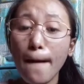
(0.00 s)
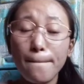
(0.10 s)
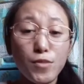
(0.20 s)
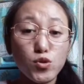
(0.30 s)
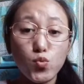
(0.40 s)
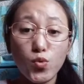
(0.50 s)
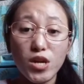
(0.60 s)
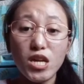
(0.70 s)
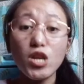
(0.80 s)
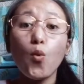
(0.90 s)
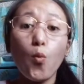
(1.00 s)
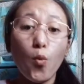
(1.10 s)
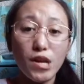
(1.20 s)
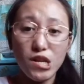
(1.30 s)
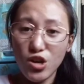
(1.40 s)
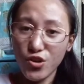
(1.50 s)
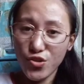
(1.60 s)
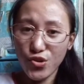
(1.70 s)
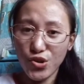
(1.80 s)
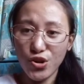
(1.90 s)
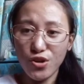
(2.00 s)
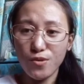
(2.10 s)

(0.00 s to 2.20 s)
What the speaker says: between one another.